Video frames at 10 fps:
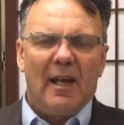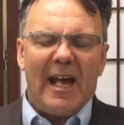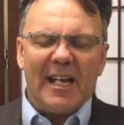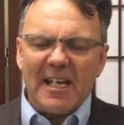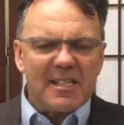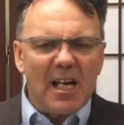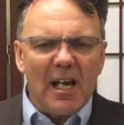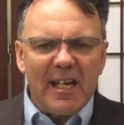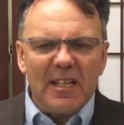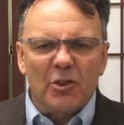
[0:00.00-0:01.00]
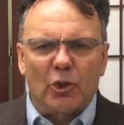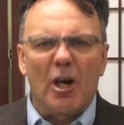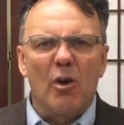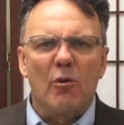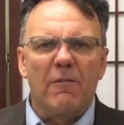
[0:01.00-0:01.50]
And as I
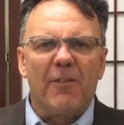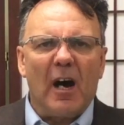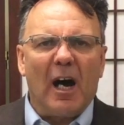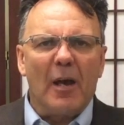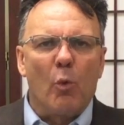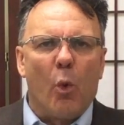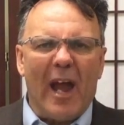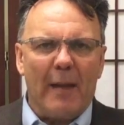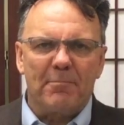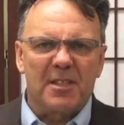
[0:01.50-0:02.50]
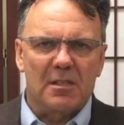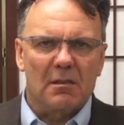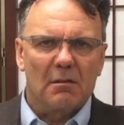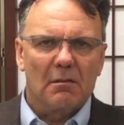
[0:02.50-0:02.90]
drove, I wept.